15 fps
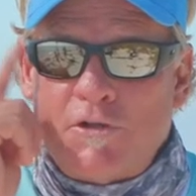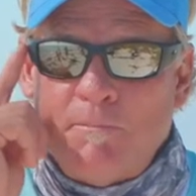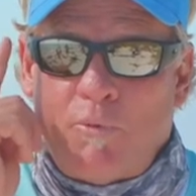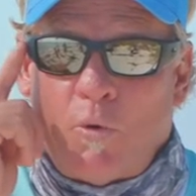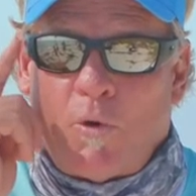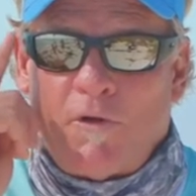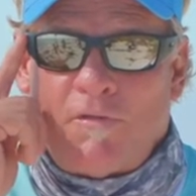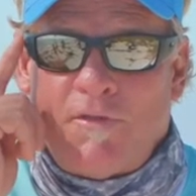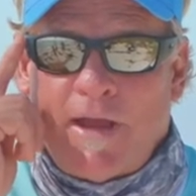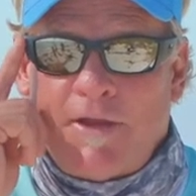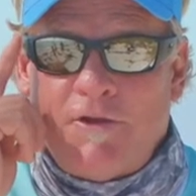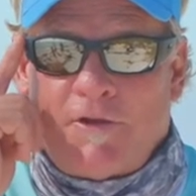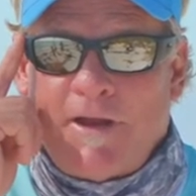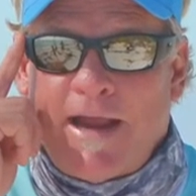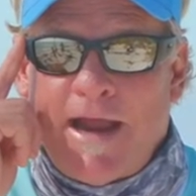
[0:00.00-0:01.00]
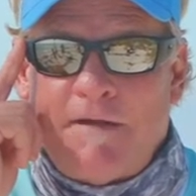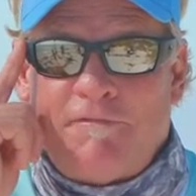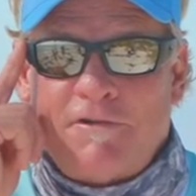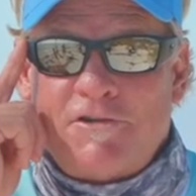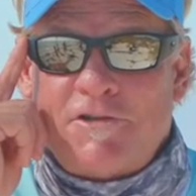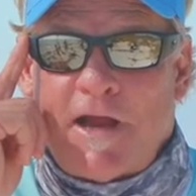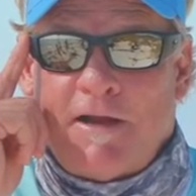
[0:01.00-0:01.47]
important thing you can have
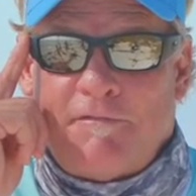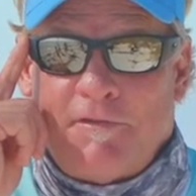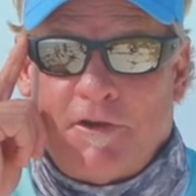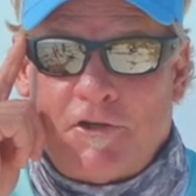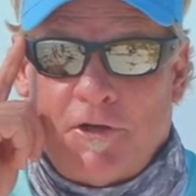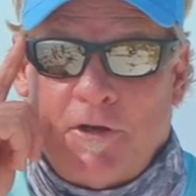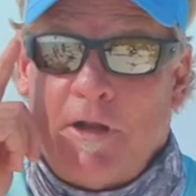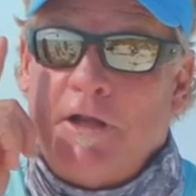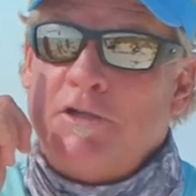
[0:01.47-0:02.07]
for sight fishing